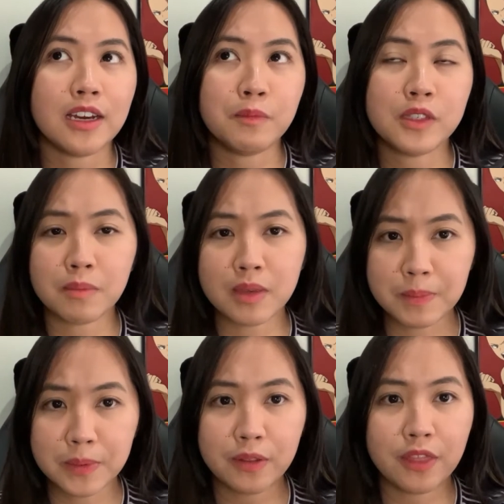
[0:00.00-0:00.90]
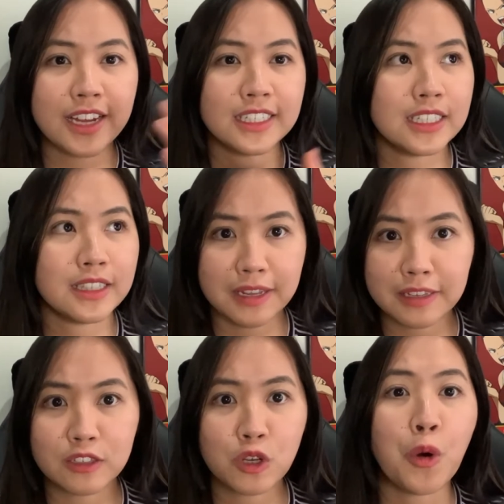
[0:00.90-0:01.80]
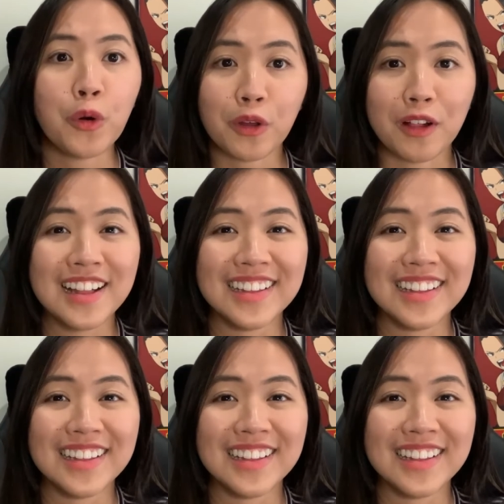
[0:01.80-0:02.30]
Some people, that's like the total